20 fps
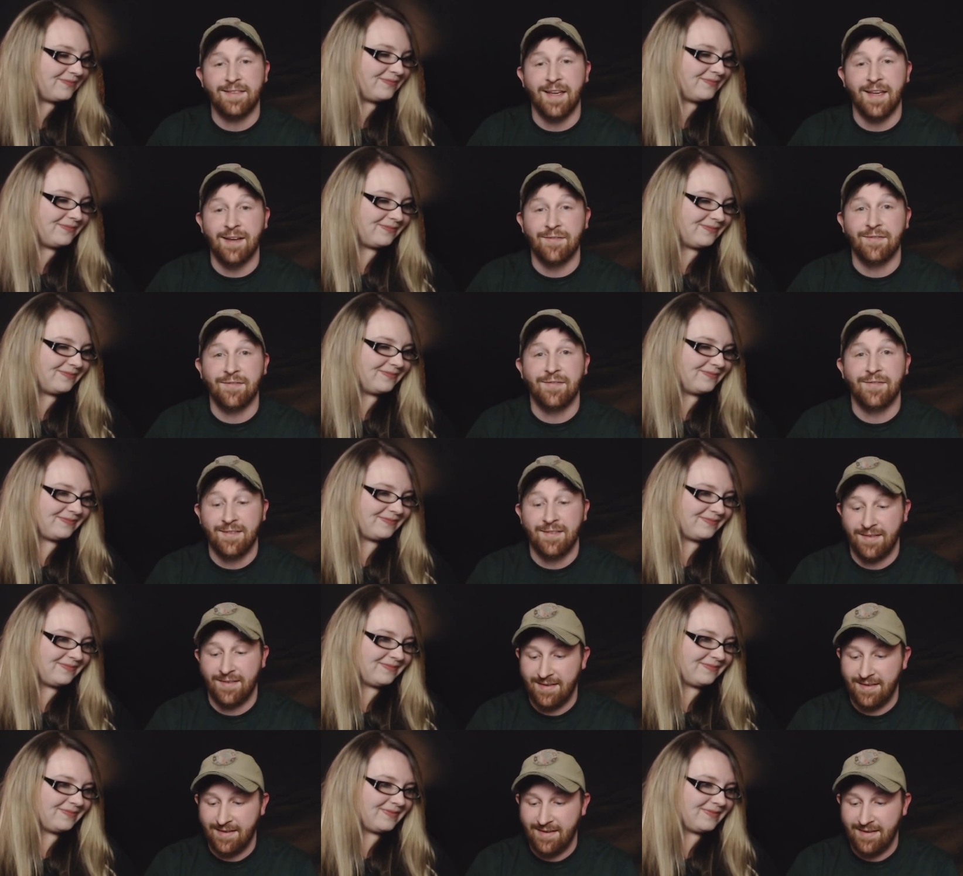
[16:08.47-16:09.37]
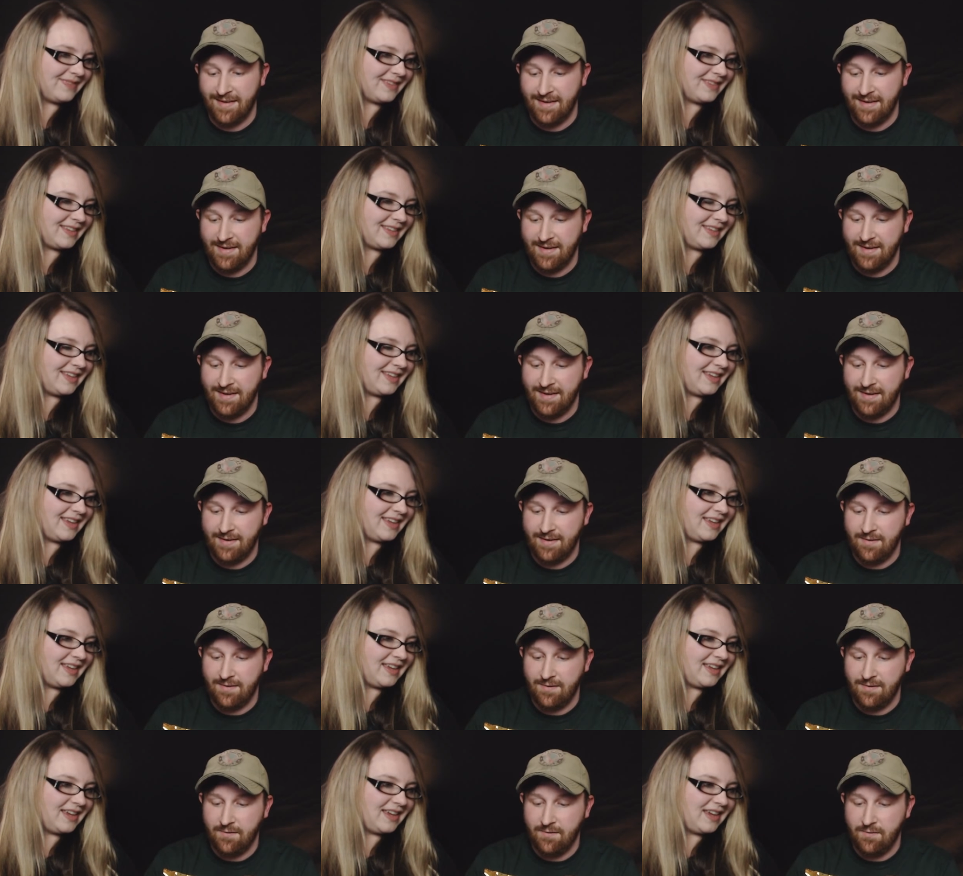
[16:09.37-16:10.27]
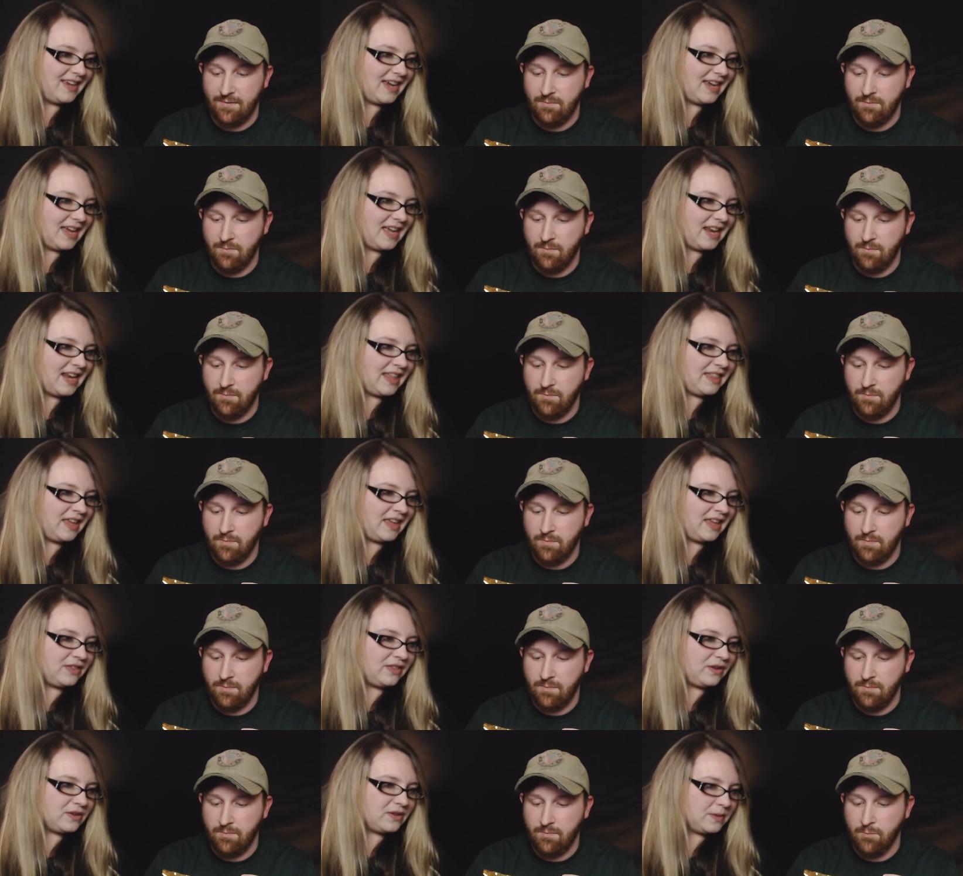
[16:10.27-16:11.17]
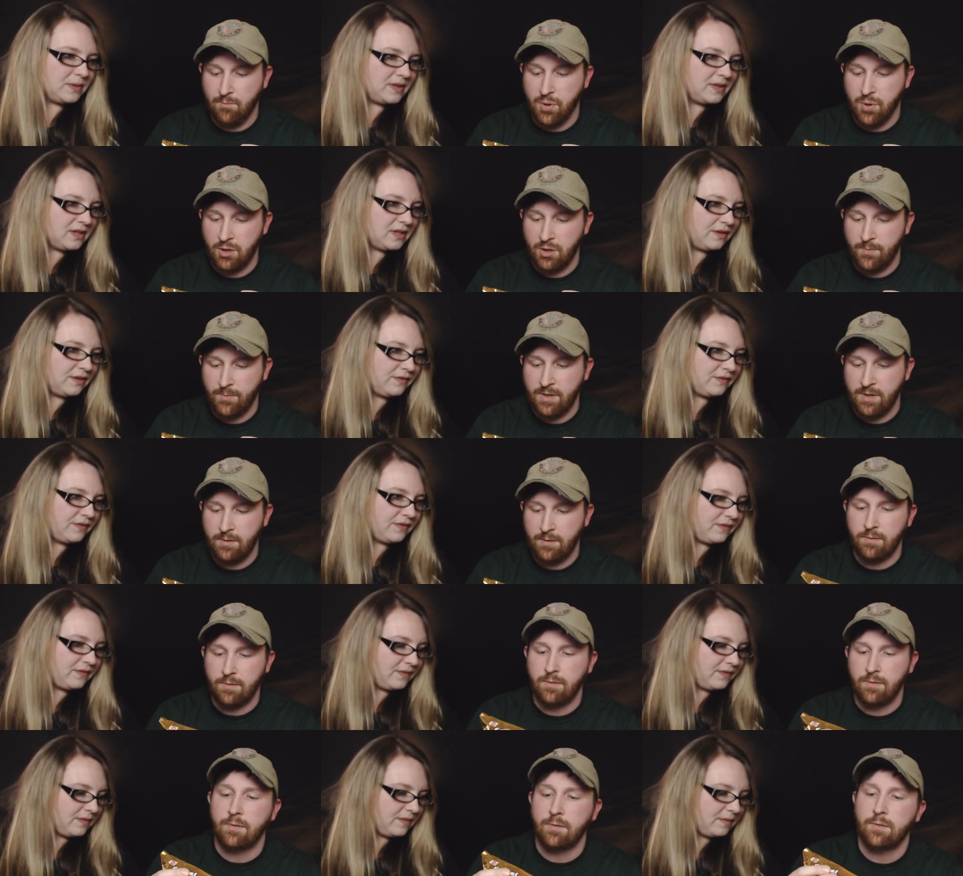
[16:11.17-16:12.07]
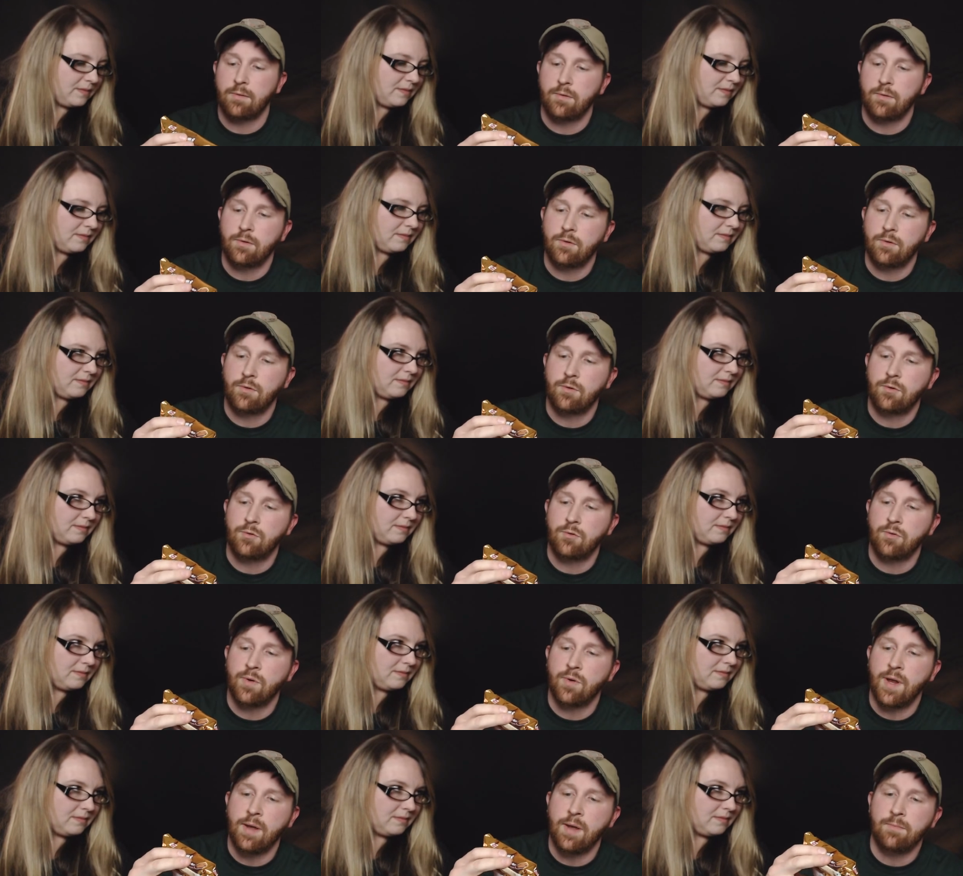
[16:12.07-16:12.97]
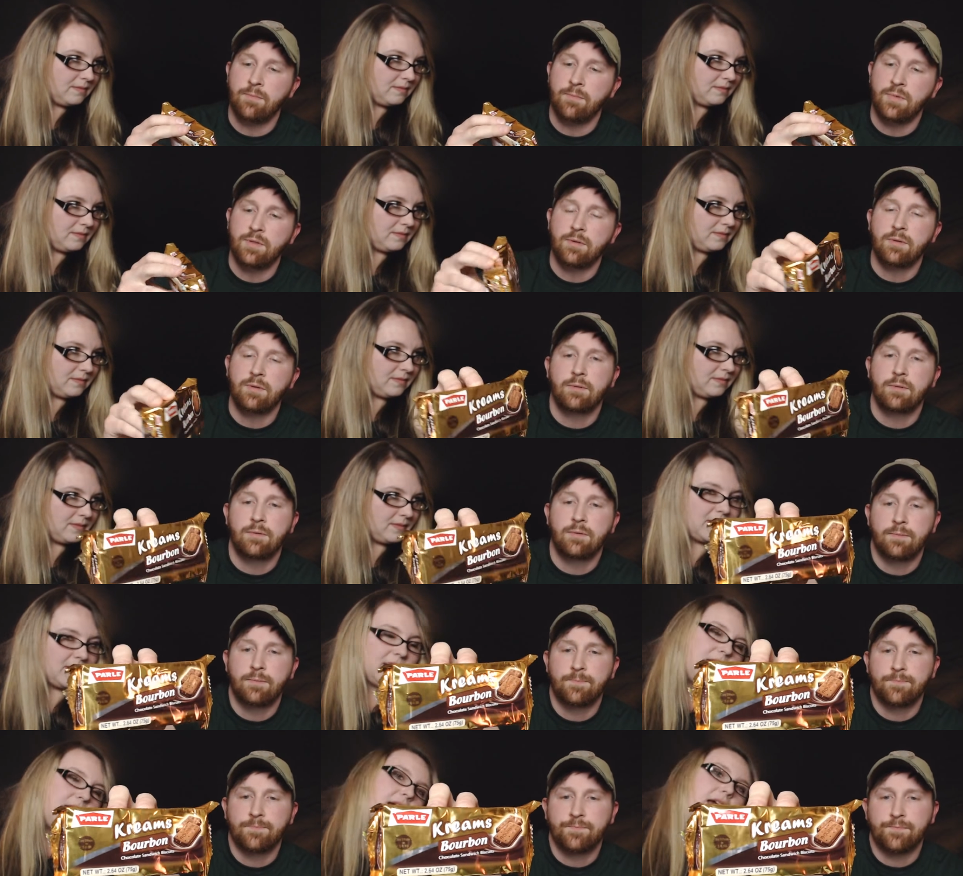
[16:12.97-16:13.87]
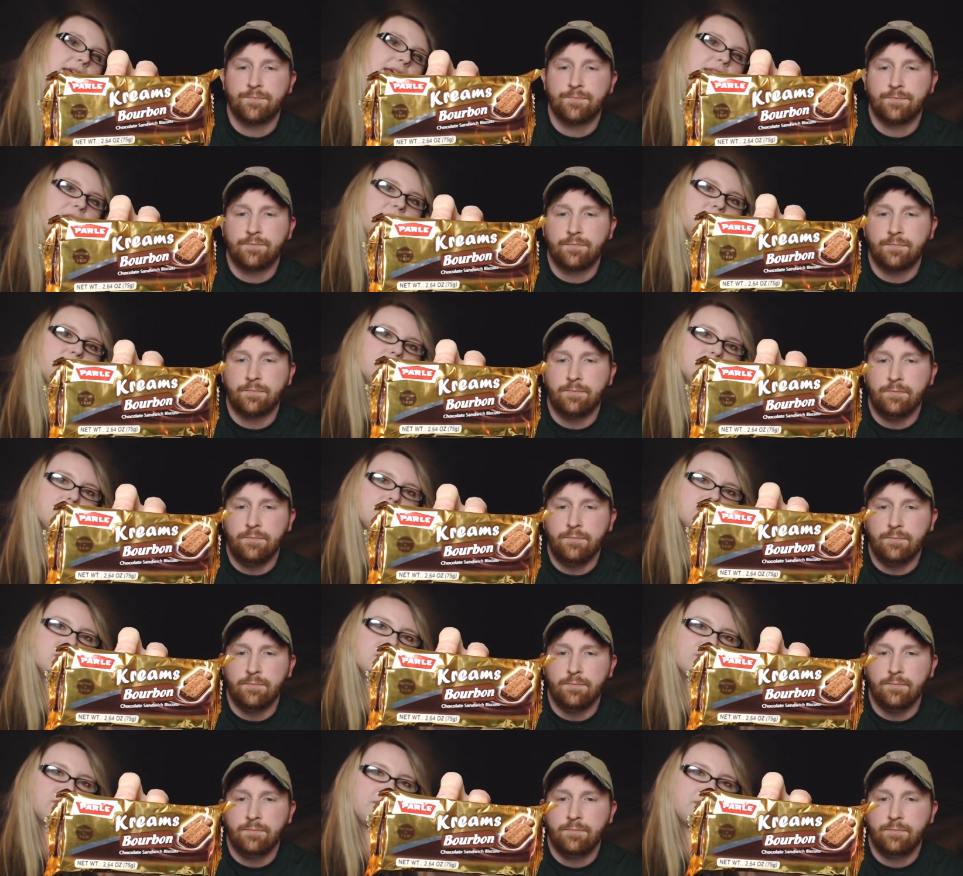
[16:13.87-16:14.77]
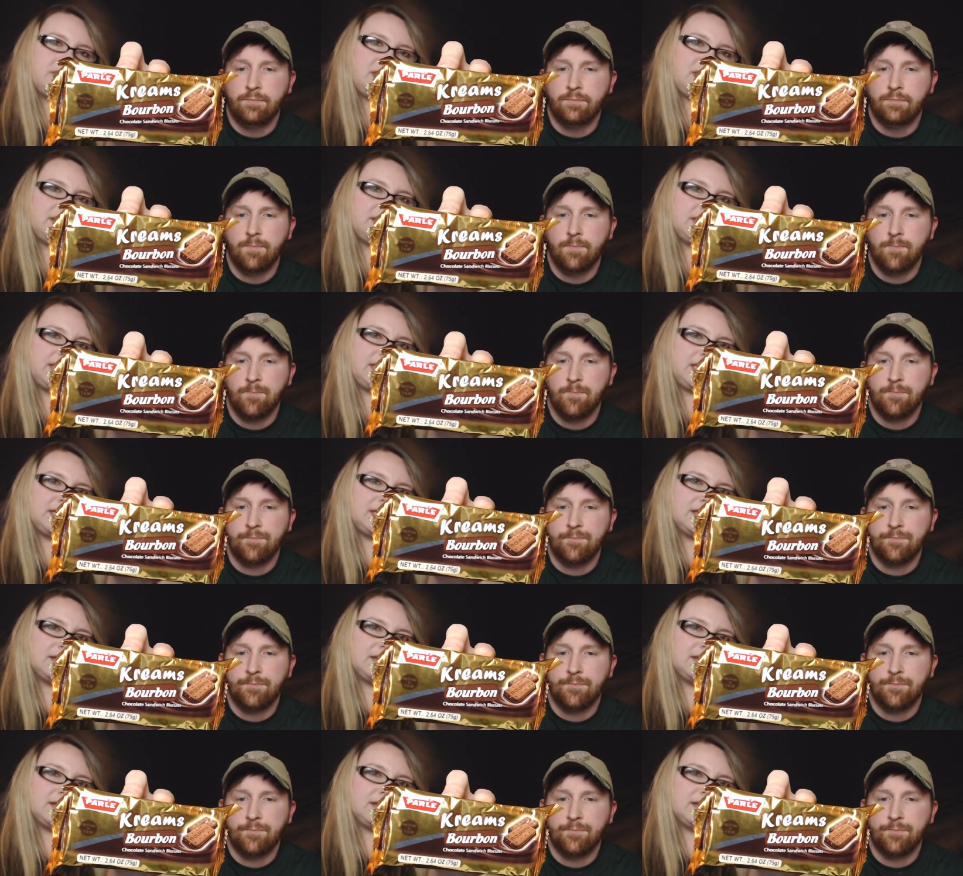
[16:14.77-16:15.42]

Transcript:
Speaker 1: stuff.
Speaker 2: And I think those ones bourbon, are, crims. I think those ones are from Italy.